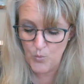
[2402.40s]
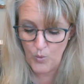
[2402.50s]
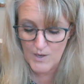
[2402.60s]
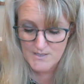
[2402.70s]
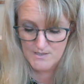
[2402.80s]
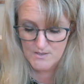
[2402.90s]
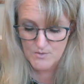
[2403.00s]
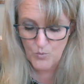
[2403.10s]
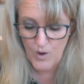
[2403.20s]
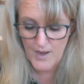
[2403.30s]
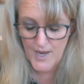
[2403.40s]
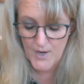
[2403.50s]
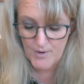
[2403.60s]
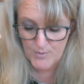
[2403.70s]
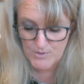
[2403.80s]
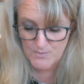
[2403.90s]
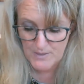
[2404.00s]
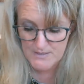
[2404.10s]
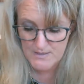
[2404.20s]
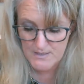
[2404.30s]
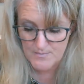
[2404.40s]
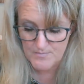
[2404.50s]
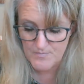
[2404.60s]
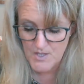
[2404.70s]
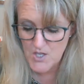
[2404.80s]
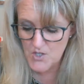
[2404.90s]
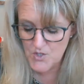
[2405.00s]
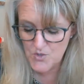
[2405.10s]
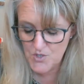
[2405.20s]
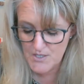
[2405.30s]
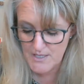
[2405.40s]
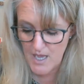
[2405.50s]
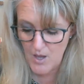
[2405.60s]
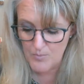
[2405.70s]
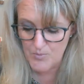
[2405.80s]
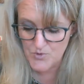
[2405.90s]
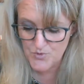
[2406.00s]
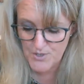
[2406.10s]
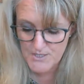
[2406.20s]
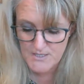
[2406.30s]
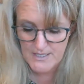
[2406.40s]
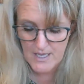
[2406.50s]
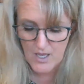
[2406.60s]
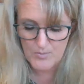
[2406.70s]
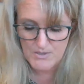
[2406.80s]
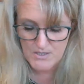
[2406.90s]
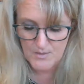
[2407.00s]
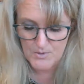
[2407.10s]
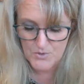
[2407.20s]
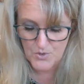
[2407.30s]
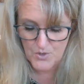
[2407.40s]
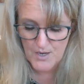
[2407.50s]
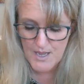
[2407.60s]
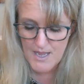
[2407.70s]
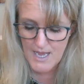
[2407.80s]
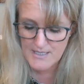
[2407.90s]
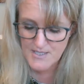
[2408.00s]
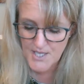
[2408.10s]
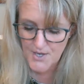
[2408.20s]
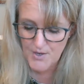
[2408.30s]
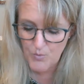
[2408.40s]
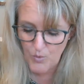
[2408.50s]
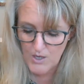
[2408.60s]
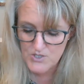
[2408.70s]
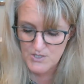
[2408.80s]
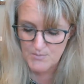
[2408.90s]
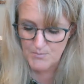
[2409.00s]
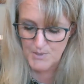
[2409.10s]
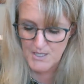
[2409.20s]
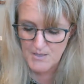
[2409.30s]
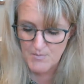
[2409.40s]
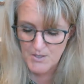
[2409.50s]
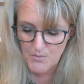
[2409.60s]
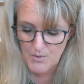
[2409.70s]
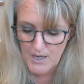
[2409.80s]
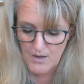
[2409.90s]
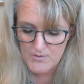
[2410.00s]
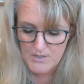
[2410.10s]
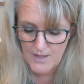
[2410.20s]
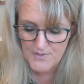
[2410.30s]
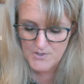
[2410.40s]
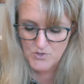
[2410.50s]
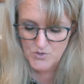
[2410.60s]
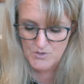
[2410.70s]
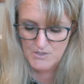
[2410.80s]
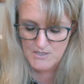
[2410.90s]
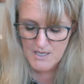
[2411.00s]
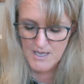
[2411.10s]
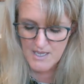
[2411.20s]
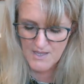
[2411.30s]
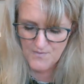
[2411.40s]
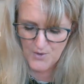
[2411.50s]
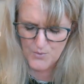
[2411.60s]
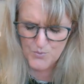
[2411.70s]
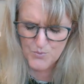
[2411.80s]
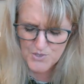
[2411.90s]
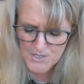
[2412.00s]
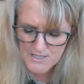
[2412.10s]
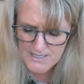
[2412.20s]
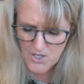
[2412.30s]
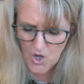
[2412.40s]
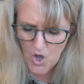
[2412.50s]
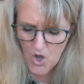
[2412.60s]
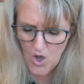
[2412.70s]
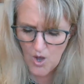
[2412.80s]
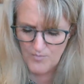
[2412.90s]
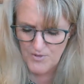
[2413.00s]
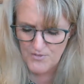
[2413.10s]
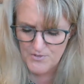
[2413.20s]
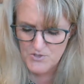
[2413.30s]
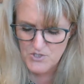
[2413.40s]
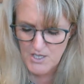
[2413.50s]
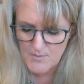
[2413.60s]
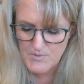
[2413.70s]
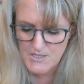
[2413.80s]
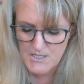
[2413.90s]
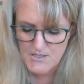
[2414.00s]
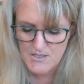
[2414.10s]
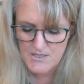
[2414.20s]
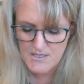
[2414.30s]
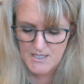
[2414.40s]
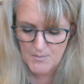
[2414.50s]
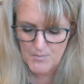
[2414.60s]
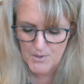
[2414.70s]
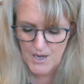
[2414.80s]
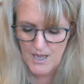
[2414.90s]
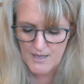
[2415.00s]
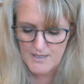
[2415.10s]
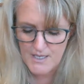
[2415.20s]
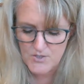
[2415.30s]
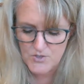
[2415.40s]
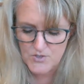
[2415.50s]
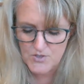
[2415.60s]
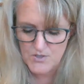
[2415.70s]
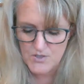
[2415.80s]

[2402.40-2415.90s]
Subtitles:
wasn't why Harry respected him. You couldn't help trusting Albus Dumbledore. And as Harry watched him beaming around at the students, he felt really calm for the first time since the Dementor had entered